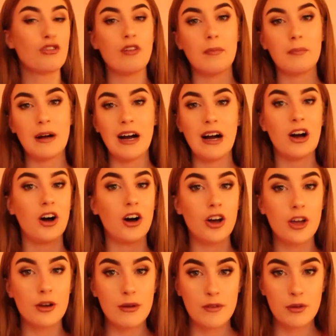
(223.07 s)
grandma or
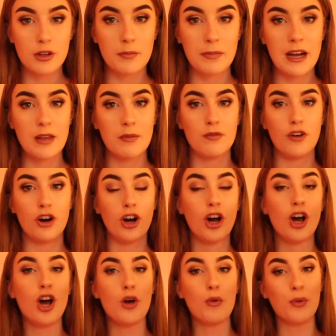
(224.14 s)
whoever you want to buy them for
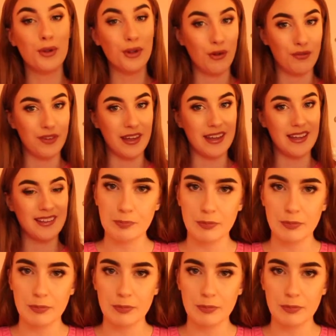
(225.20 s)
will love these.